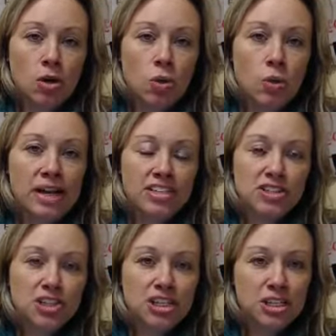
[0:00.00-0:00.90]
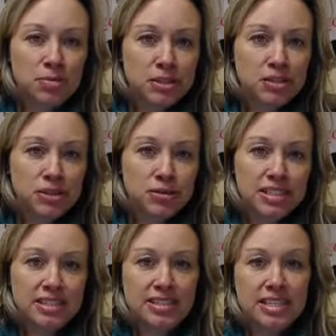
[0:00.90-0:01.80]
When I started to build a real
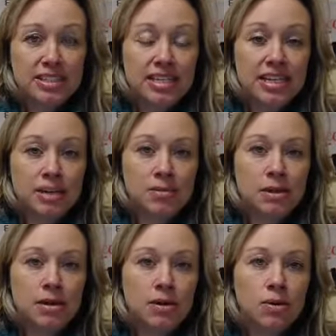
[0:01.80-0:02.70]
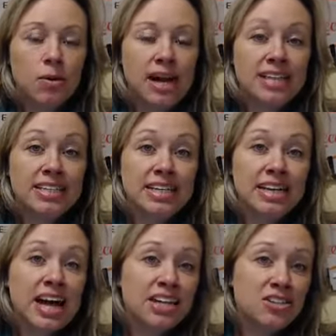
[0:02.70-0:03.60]
estate team, what I
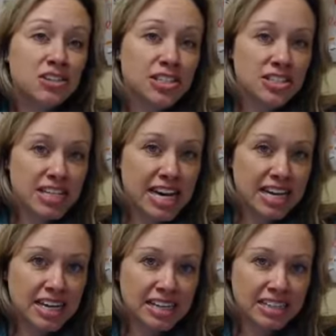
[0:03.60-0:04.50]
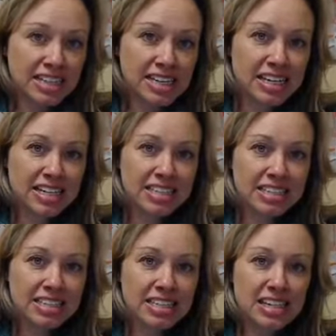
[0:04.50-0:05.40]
didn't understand
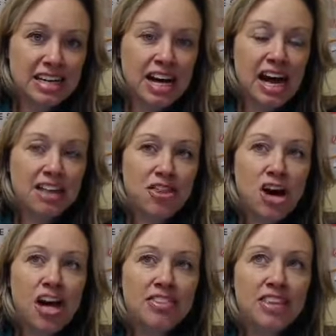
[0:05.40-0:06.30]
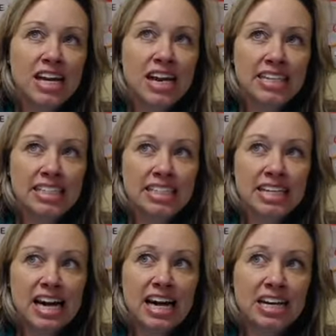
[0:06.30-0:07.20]
is I thought that I needed to
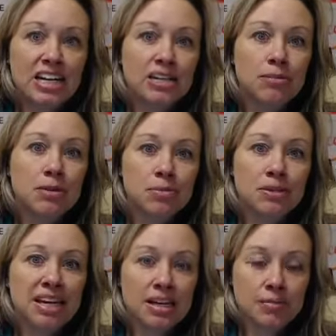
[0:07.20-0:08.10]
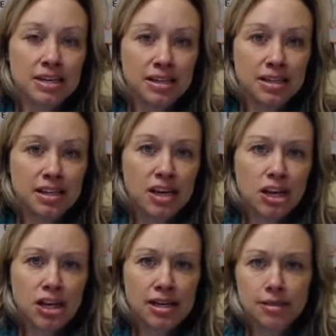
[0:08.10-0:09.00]
hire people like me,
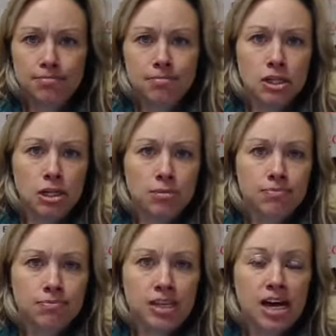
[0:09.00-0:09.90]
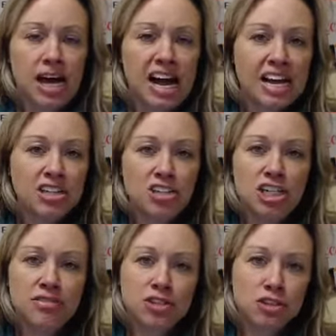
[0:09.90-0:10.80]
like, you know, high
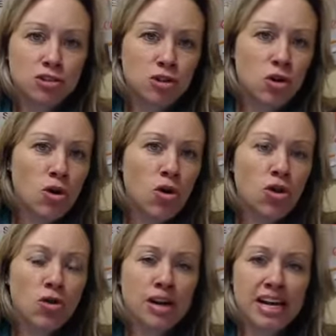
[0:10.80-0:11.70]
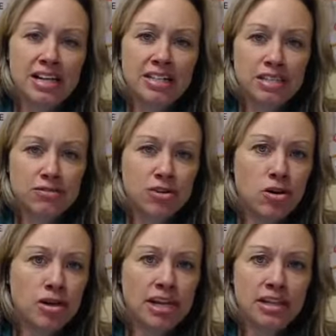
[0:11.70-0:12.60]
achievers, goal-oriented,
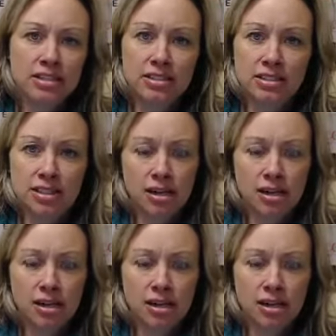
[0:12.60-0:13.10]
focused,